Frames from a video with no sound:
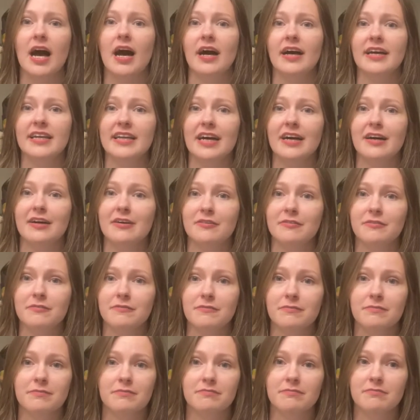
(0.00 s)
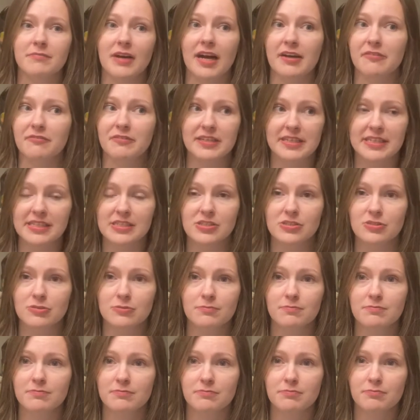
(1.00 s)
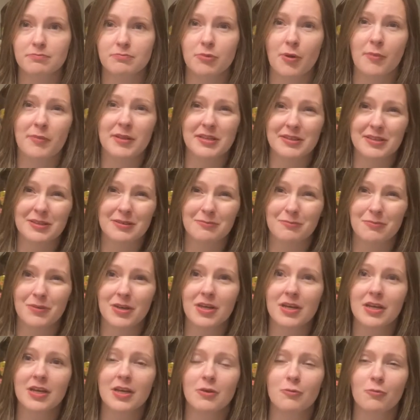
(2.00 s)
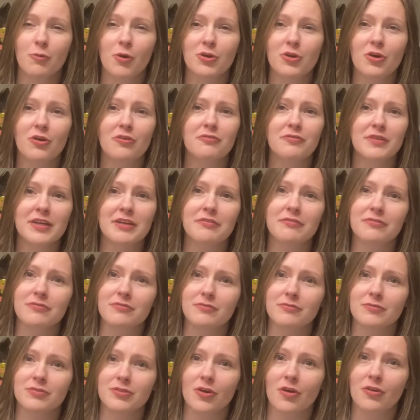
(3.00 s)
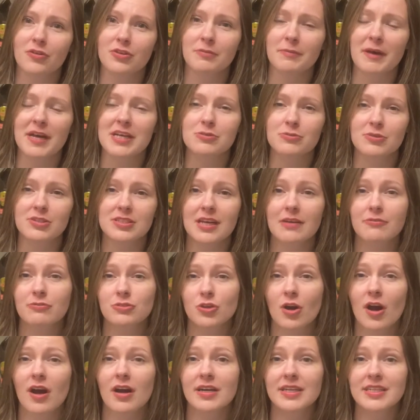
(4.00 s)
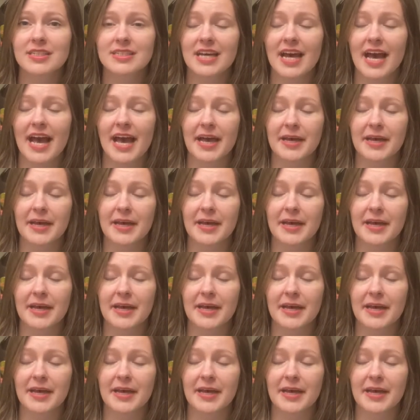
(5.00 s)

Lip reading: I think it's probably one of, if not the best ones I've tried.